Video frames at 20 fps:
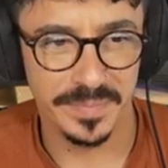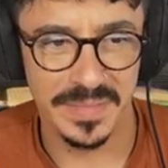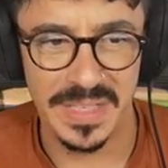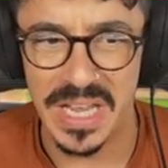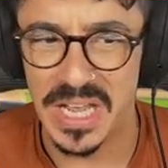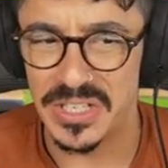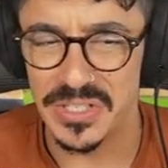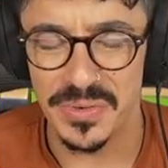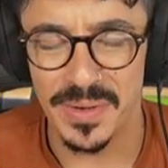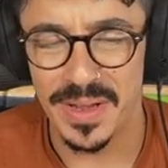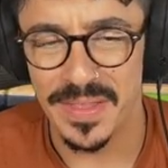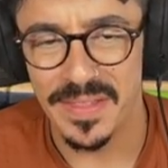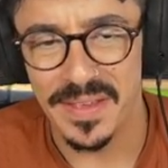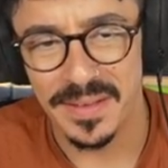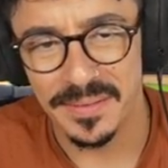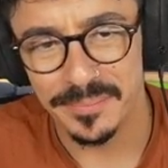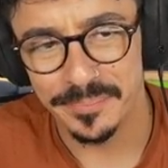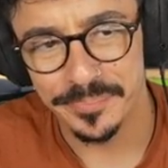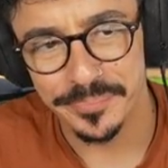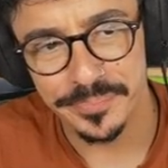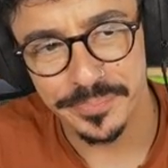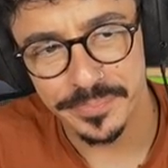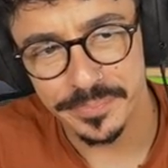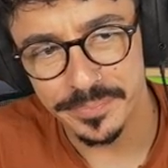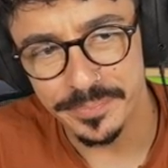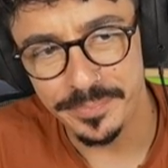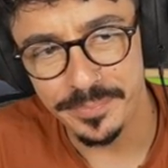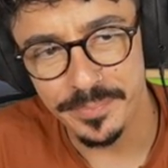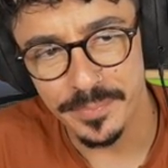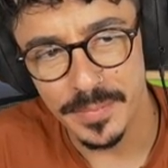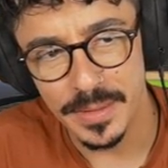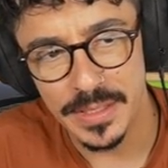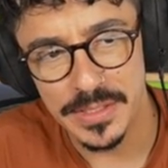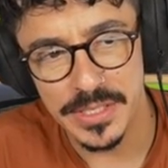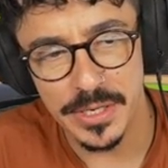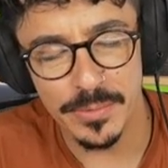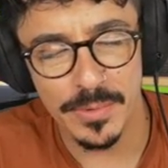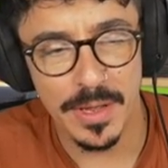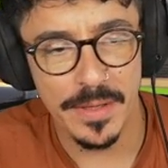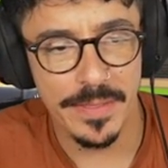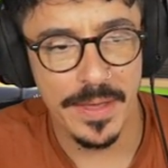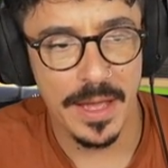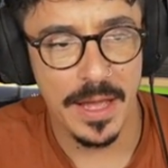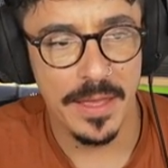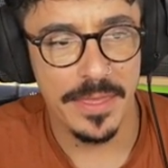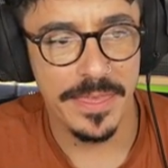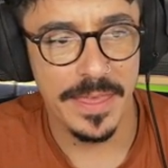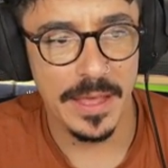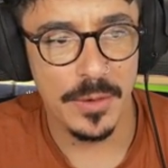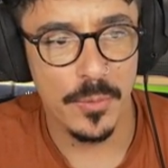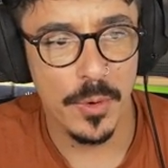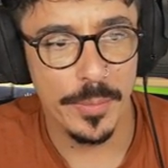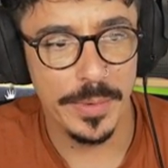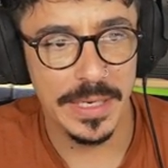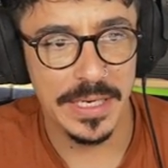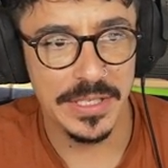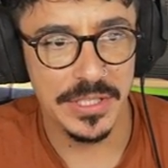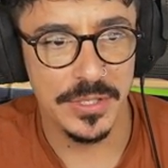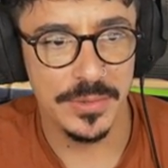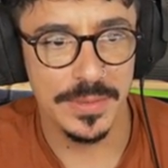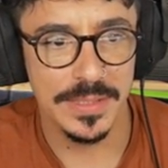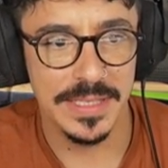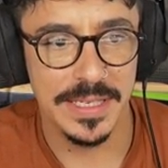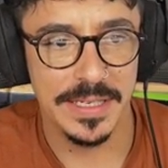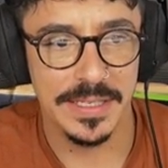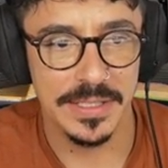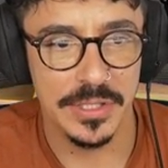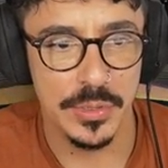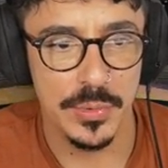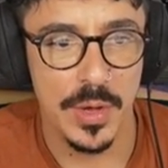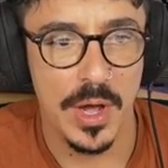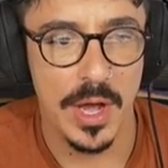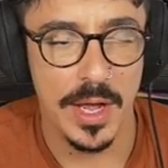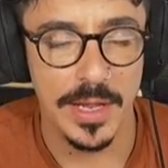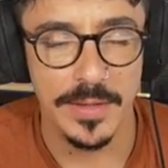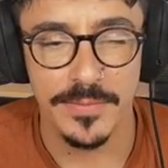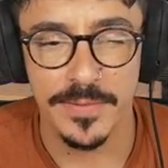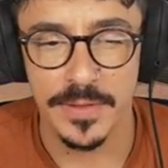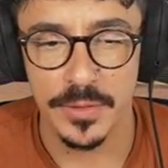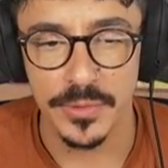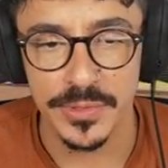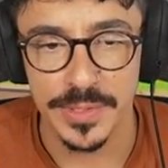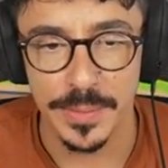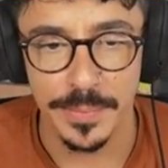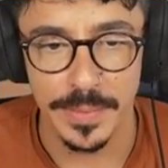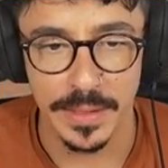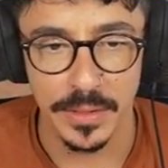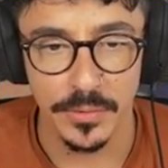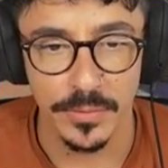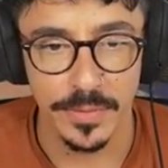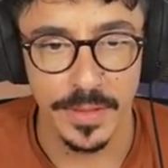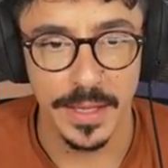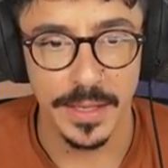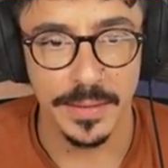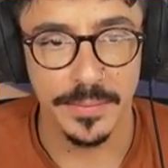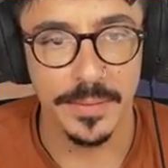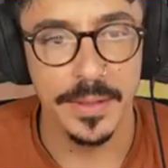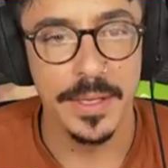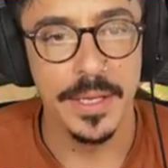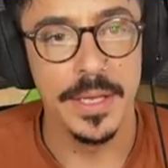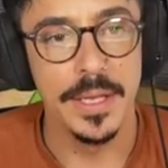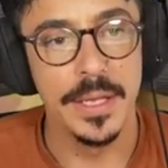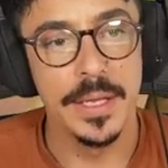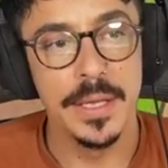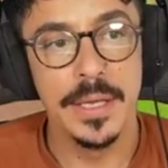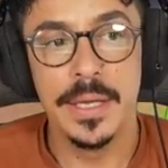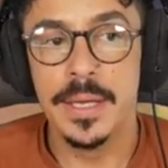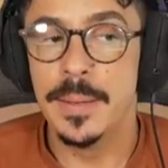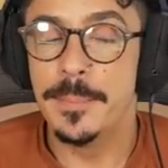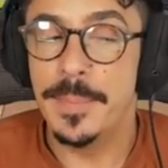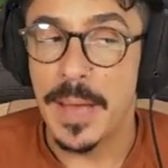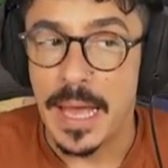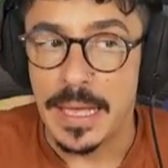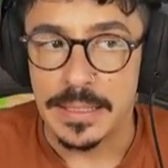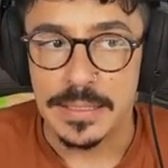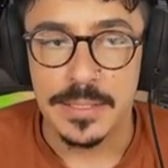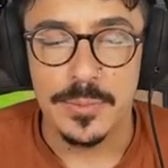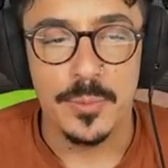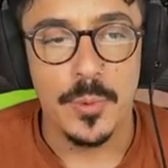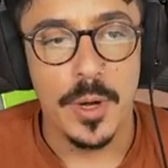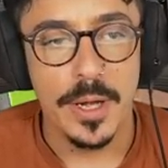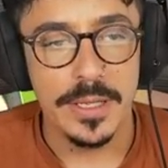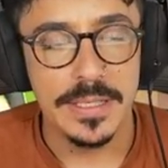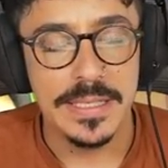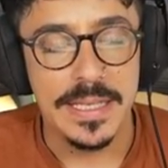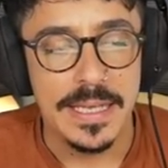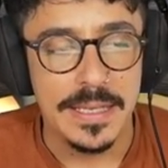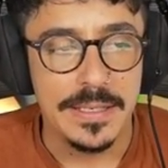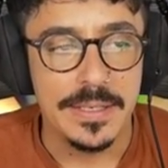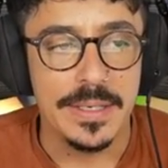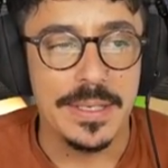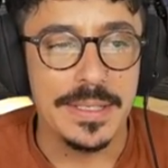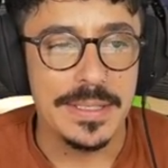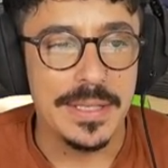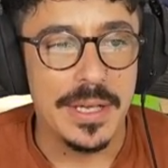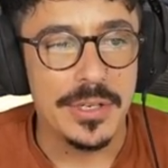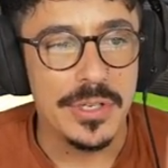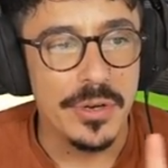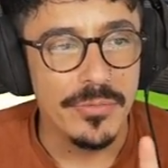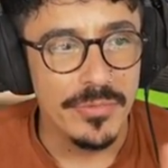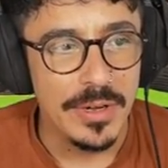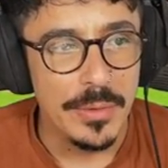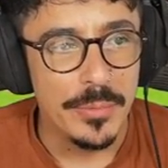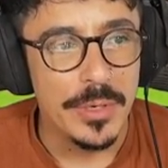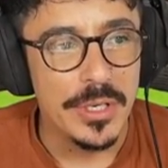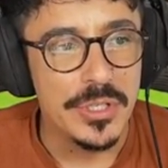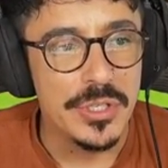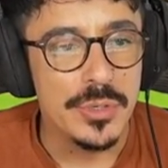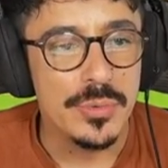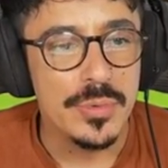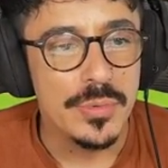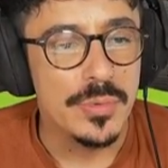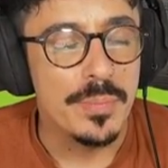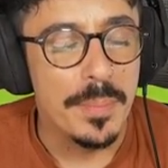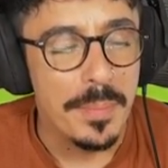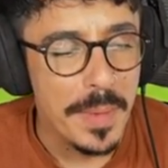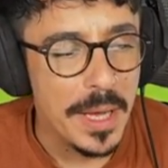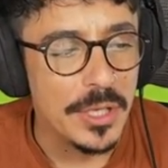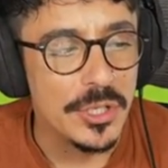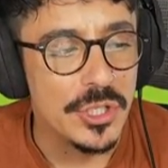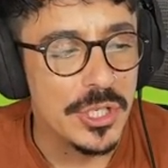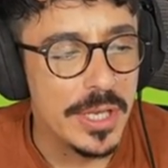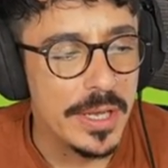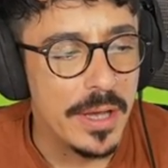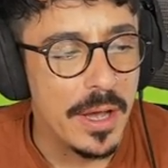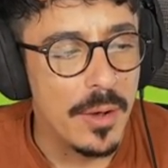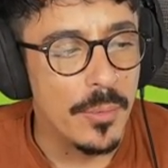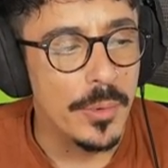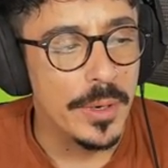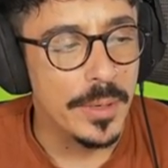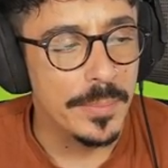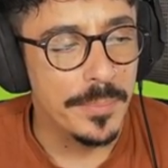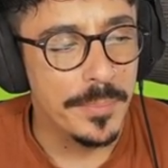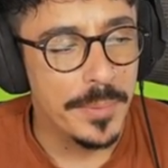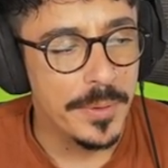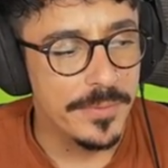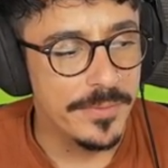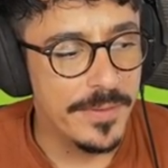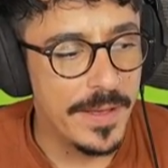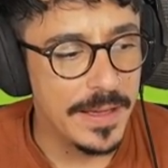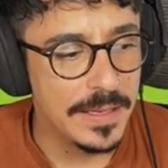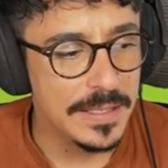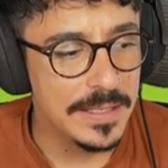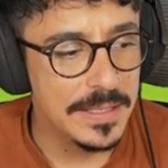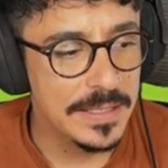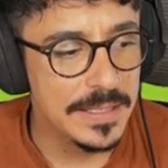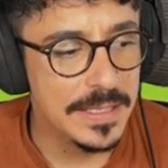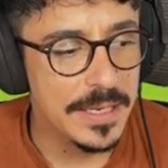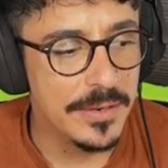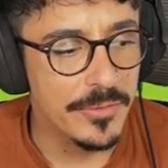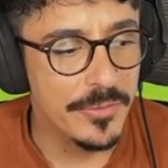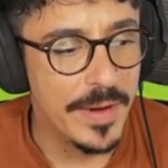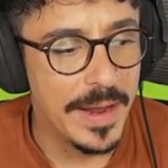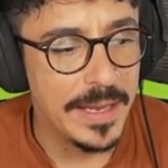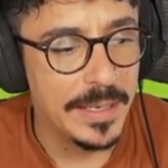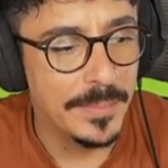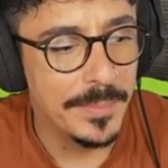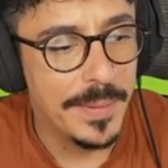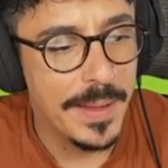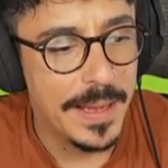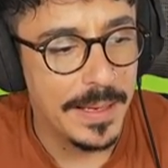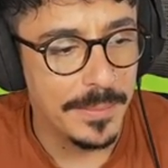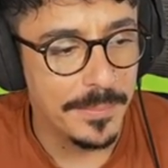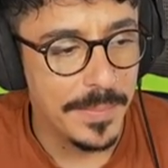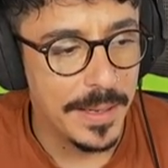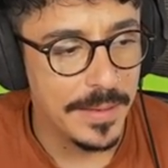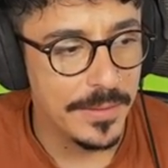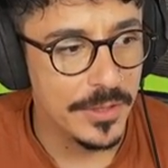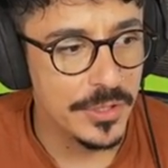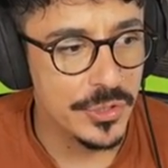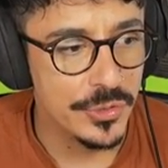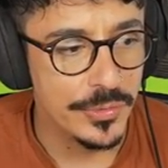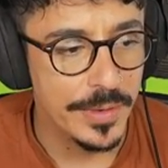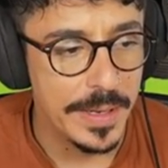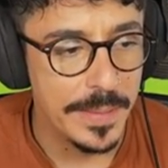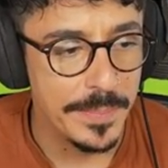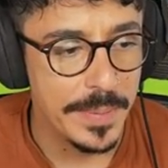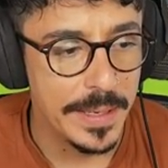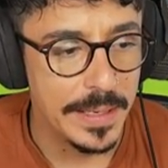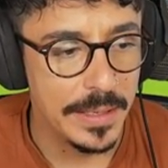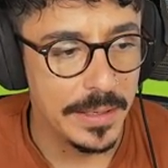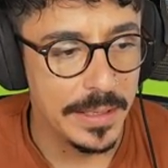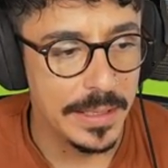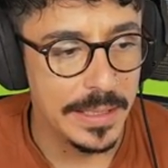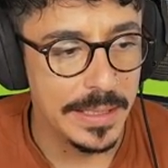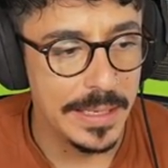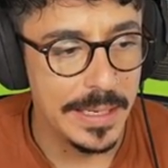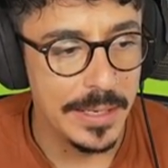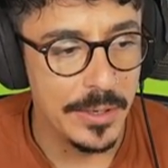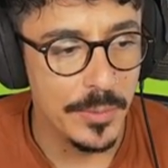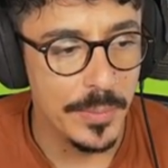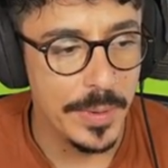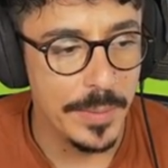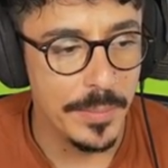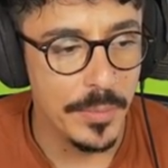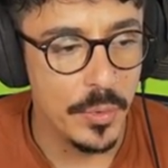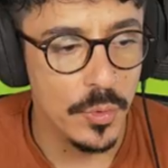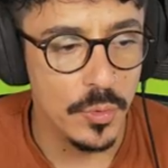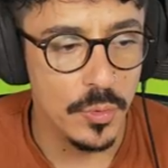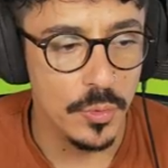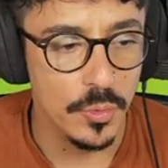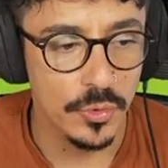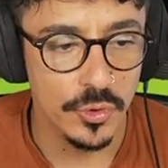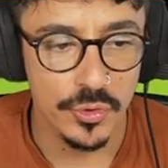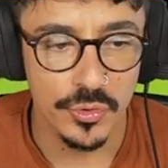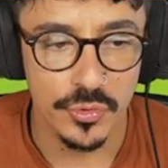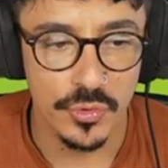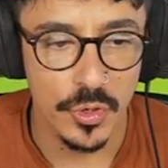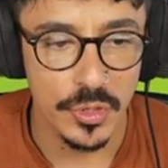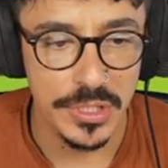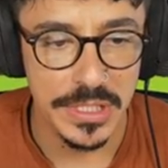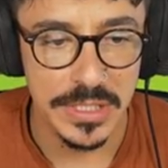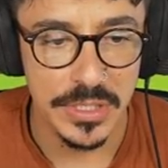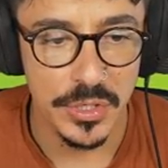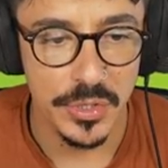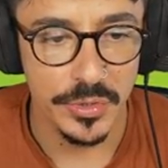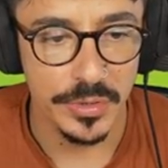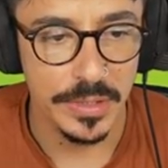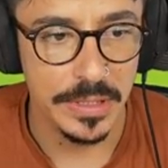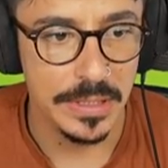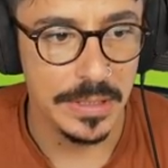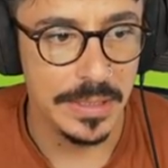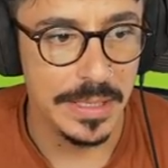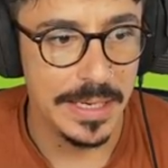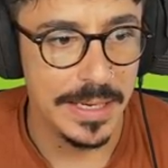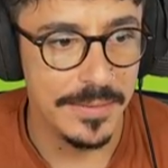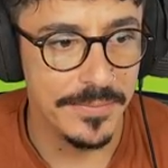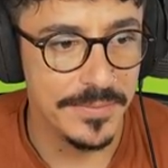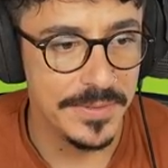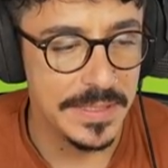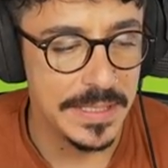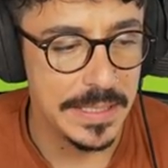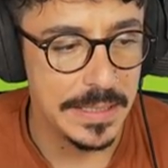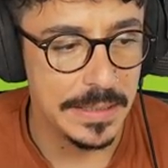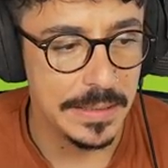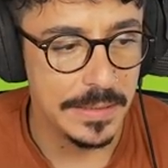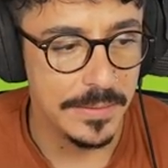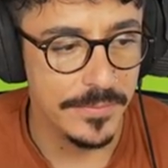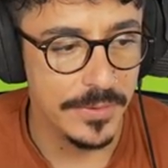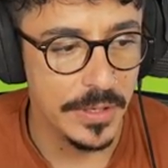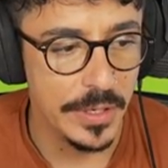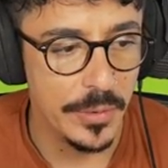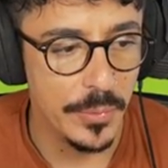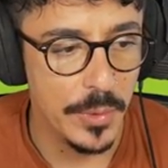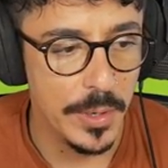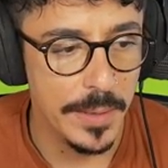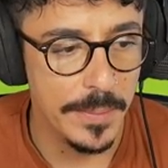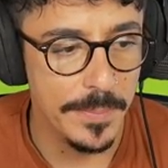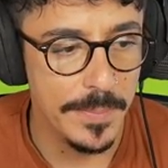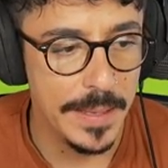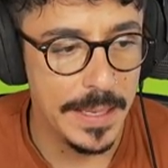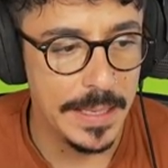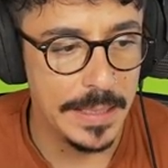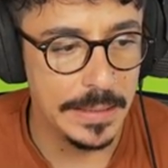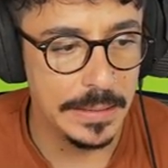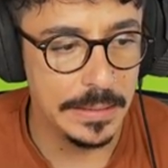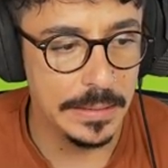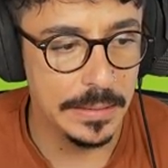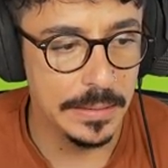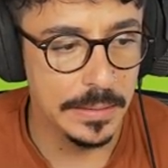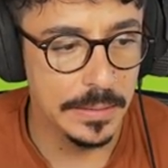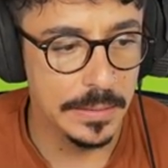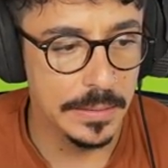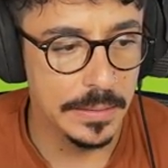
No, I don't like that. Don't like that. I think what we need to do instead is do Ivy or something on that. But what I said is I don't really want to do much here. I want to perfect the terrain paint, make the terrain paint look a little bit more trodden on and lived in, if you know what I mean.